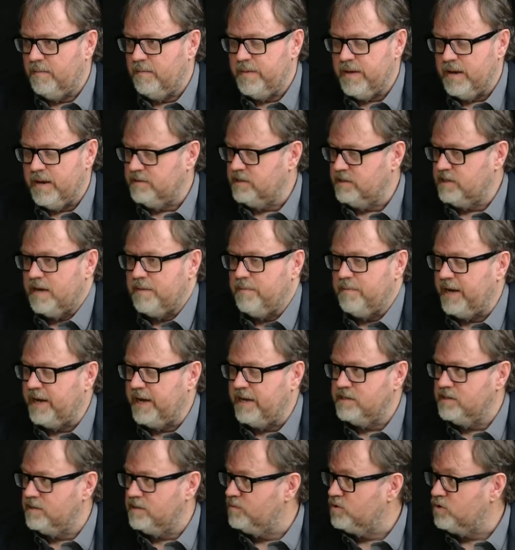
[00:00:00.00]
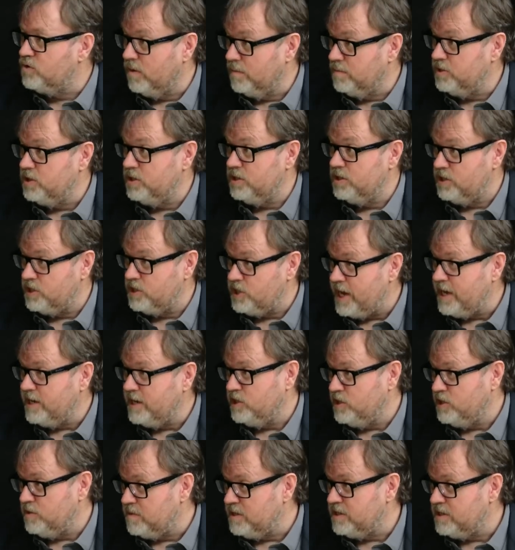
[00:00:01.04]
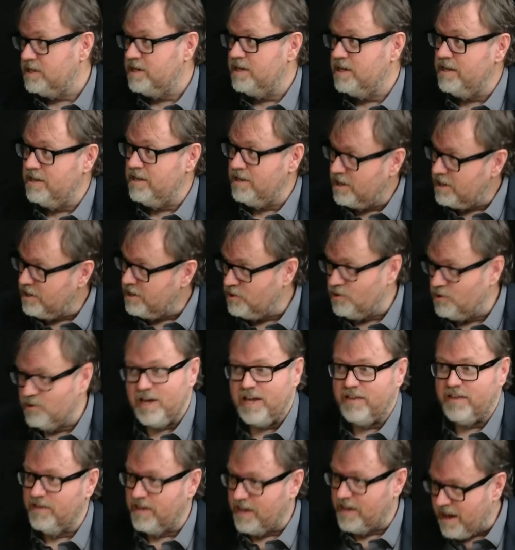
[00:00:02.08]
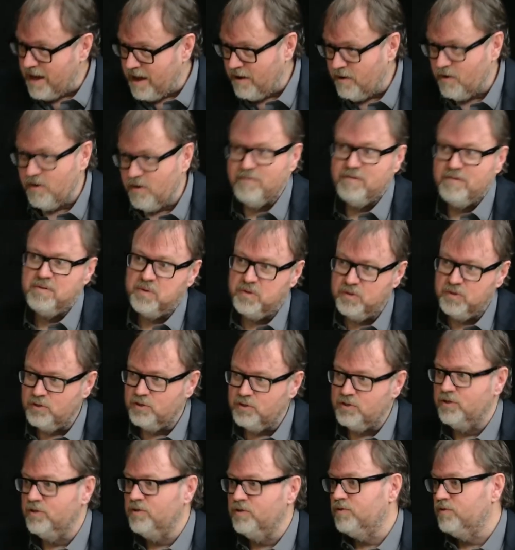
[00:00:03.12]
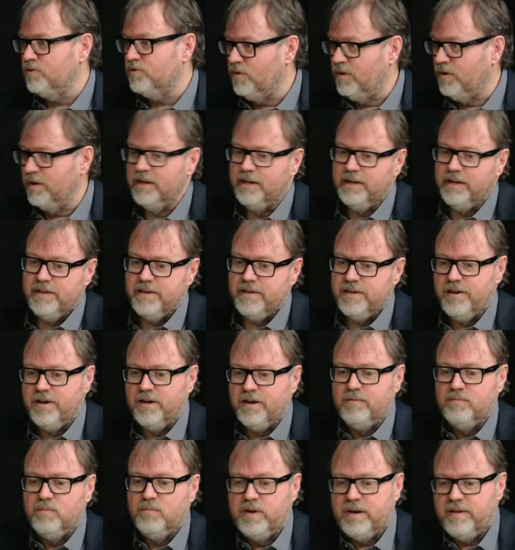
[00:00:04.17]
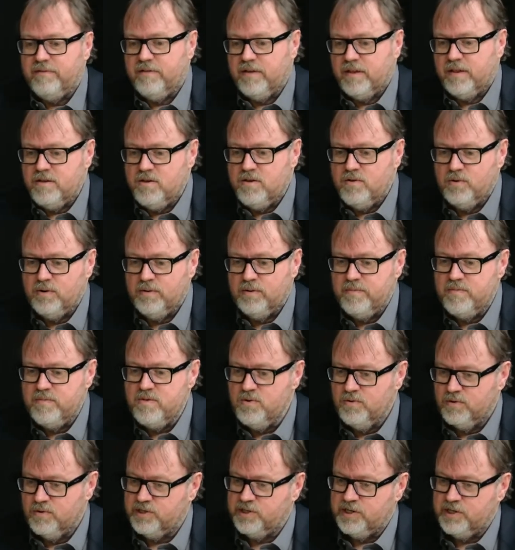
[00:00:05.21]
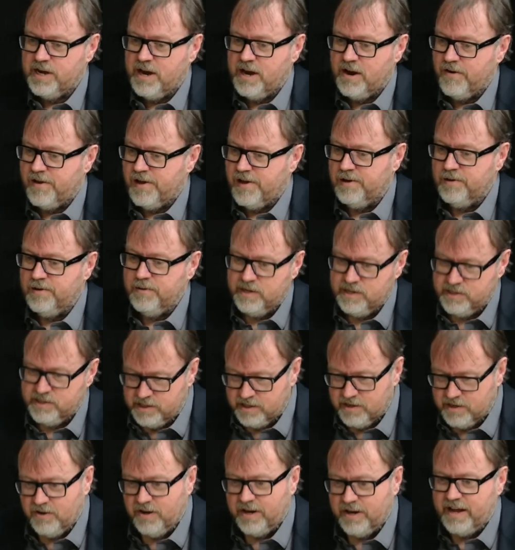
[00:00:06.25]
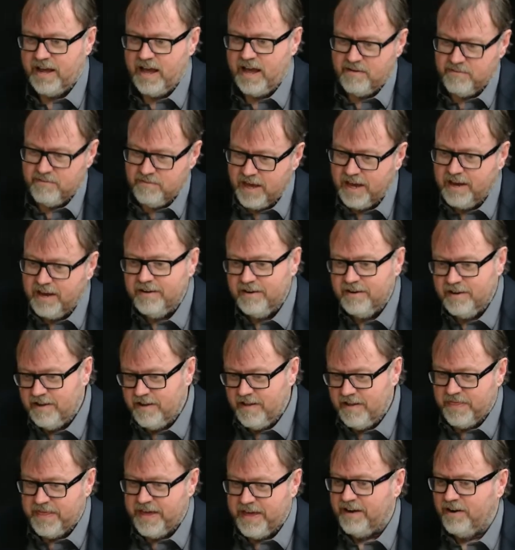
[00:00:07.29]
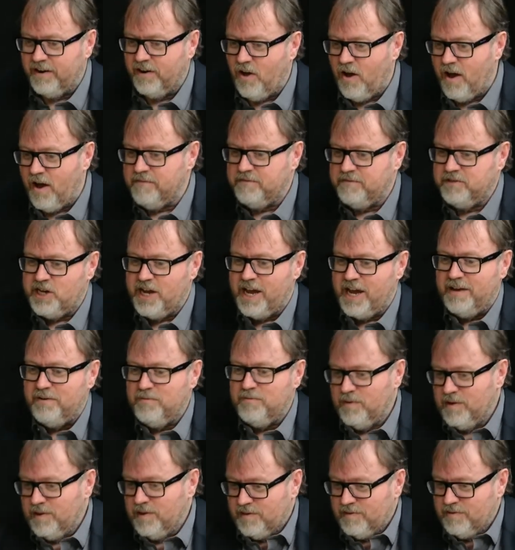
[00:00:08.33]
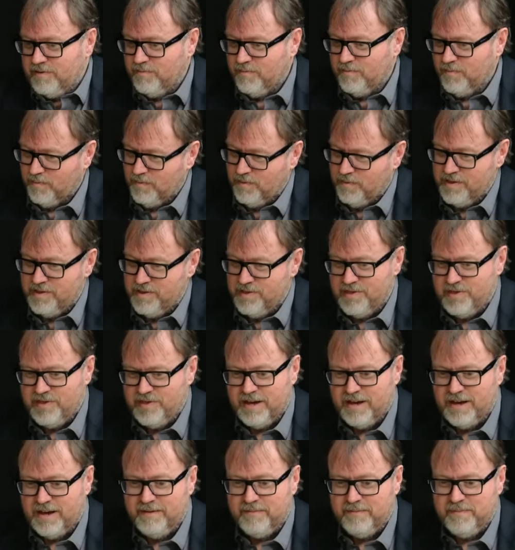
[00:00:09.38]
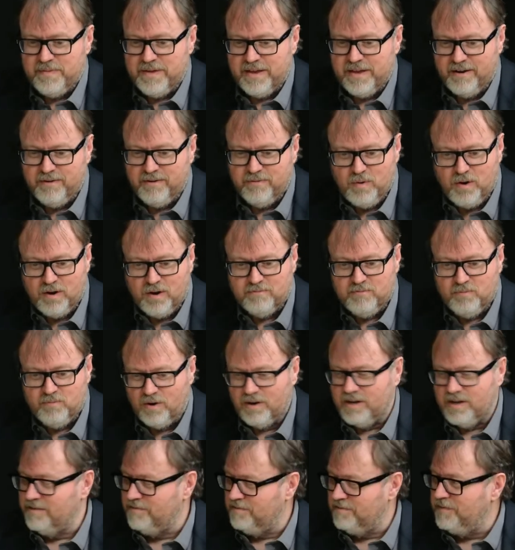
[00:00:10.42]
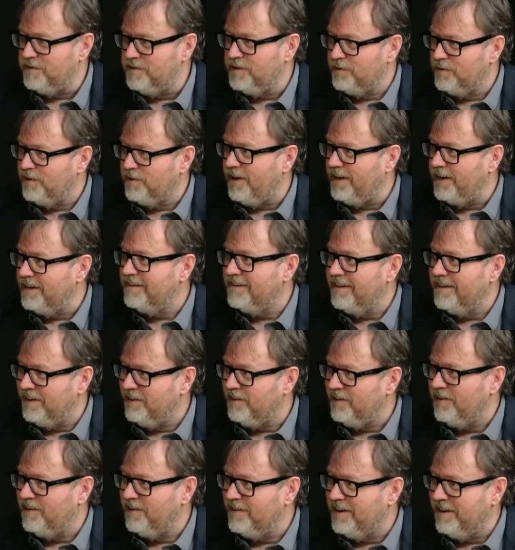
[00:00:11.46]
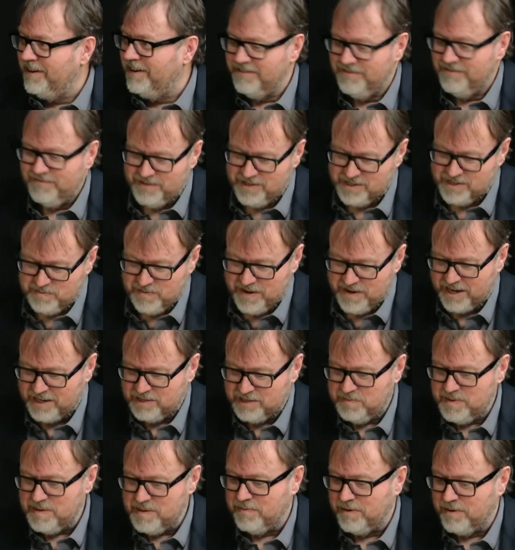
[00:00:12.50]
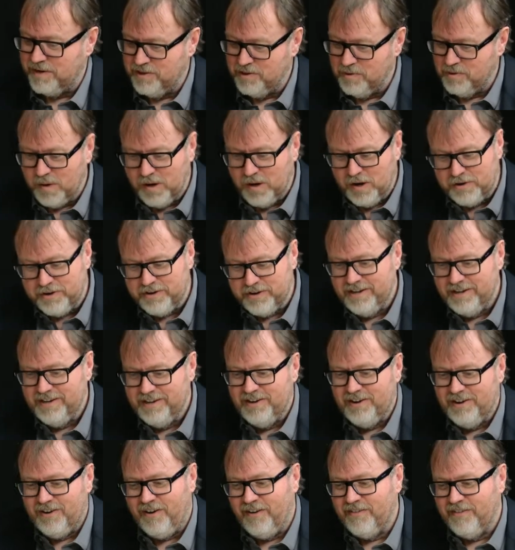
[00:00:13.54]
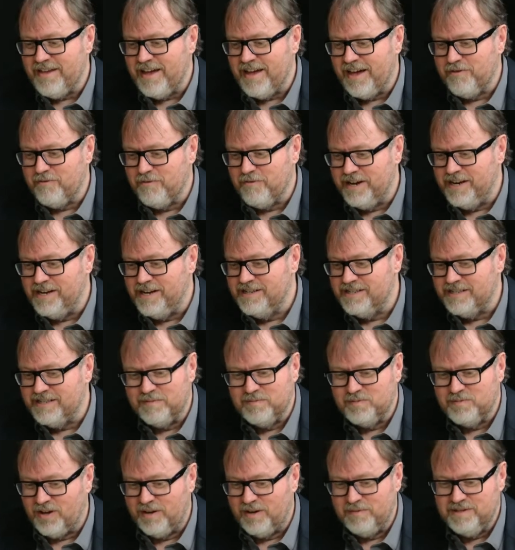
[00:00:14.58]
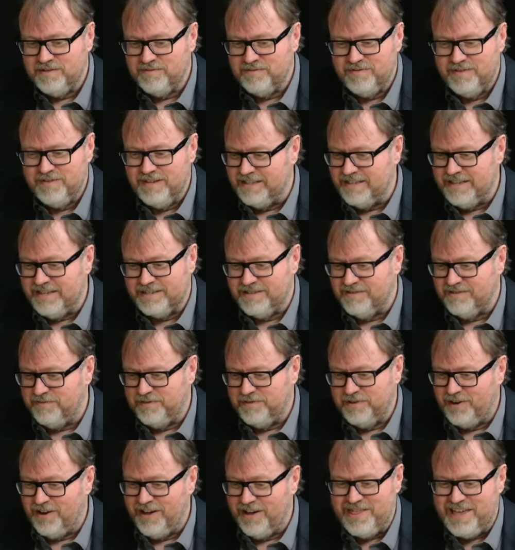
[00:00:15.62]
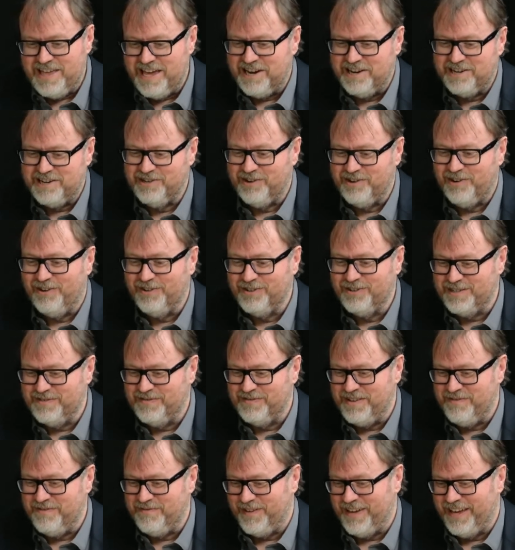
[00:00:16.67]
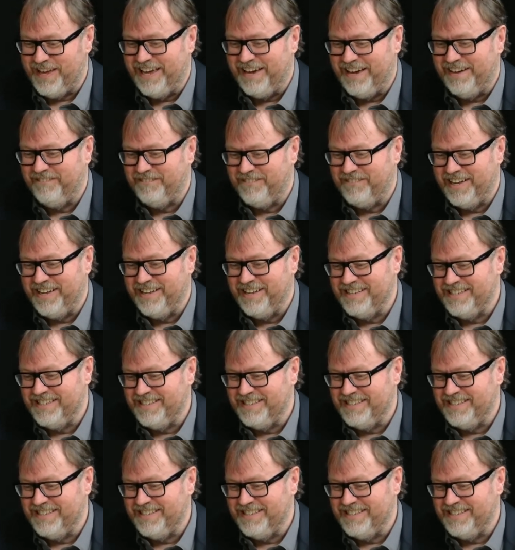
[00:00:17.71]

say a paid subscription to ChatGPT, and you can do that in the car over Bluetooth or whatever your scenario is, and kind of have that live chat with what can feel like the smartest people in the world on the other end. Sometimes it doesn't feel like that at all, to be fair, but